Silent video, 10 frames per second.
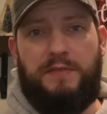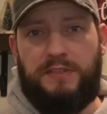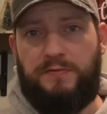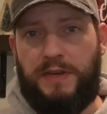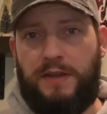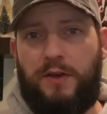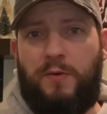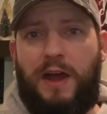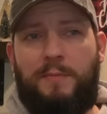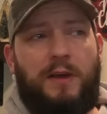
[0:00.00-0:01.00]
this video,
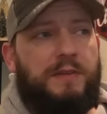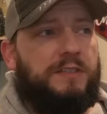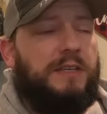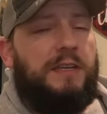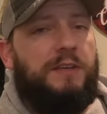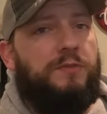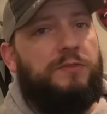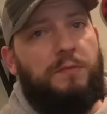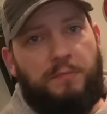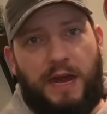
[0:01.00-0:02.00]
I'm obviously going to
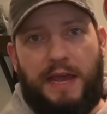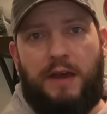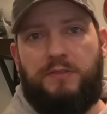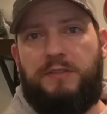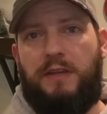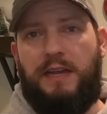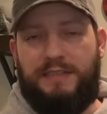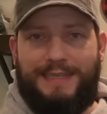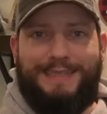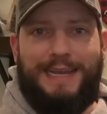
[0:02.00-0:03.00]
use my house
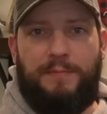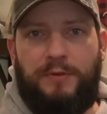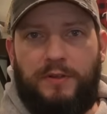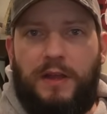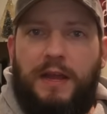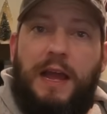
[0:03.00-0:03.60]
as an example.